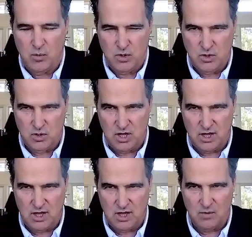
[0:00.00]
and when you
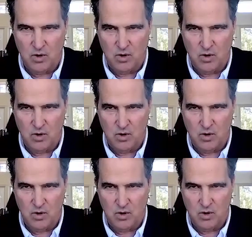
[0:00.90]
give it what it
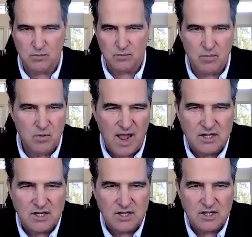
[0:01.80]
needs,
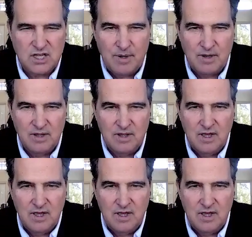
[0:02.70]
miraculous things happen.